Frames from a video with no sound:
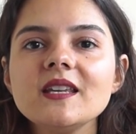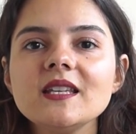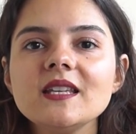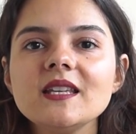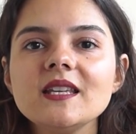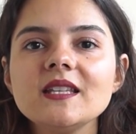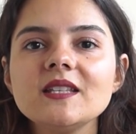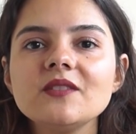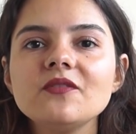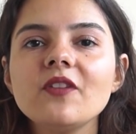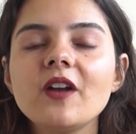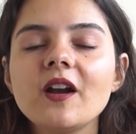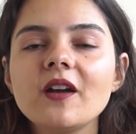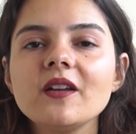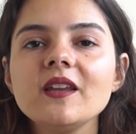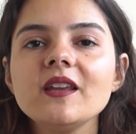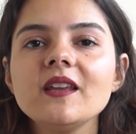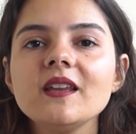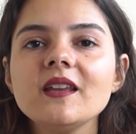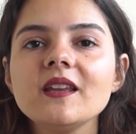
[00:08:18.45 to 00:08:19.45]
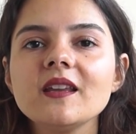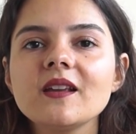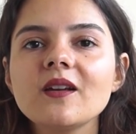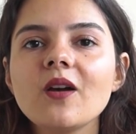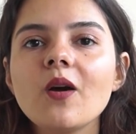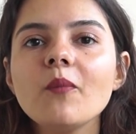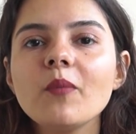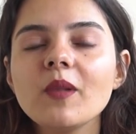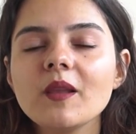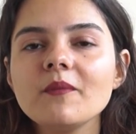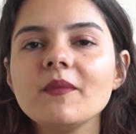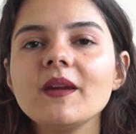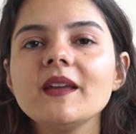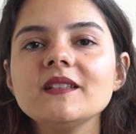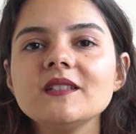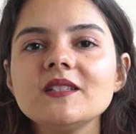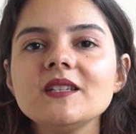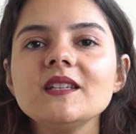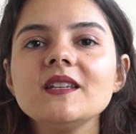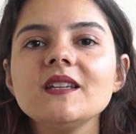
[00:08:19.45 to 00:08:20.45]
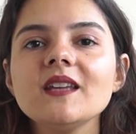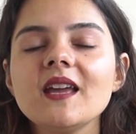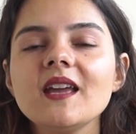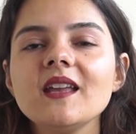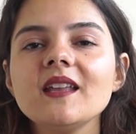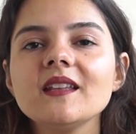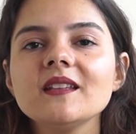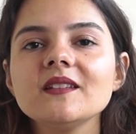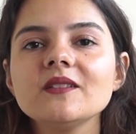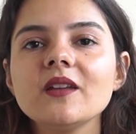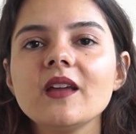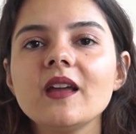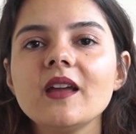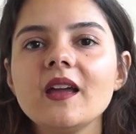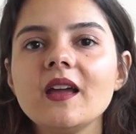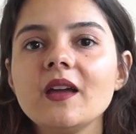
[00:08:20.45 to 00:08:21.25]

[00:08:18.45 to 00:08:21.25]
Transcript: is very complementing and